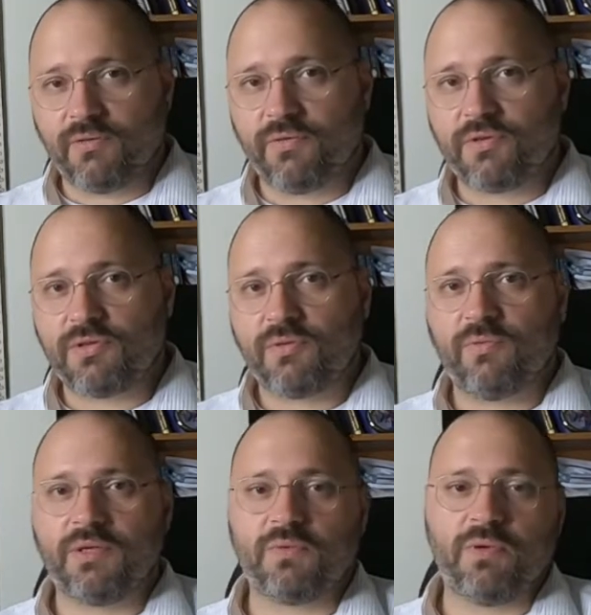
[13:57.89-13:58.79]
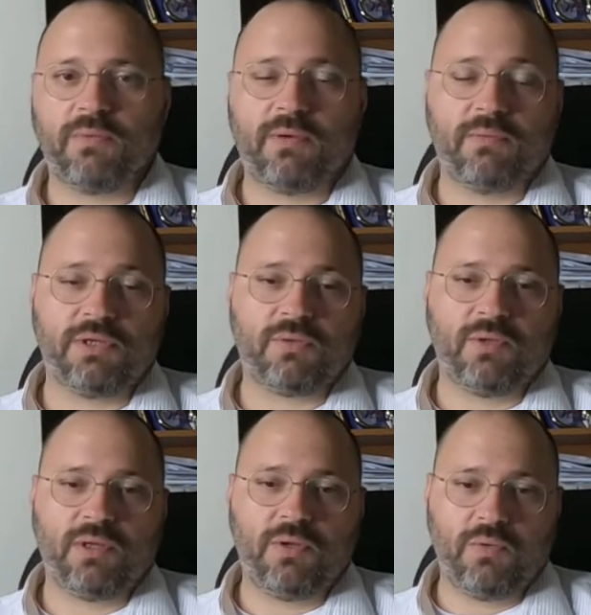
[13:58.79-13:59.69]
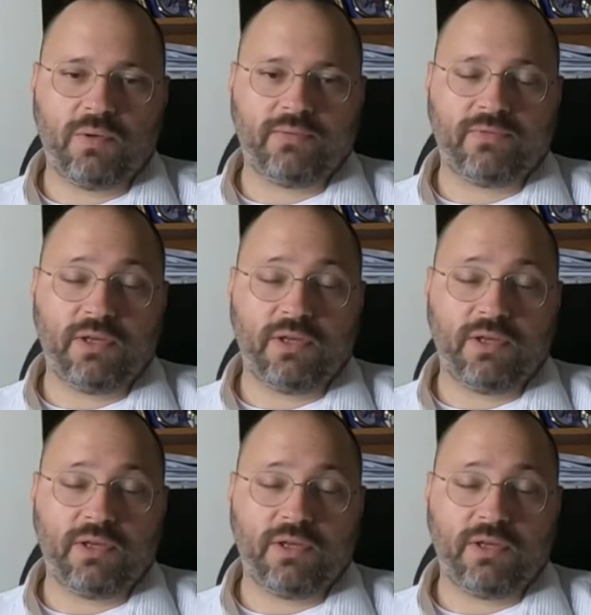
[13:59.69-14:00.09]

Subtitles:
first once we publish a new one.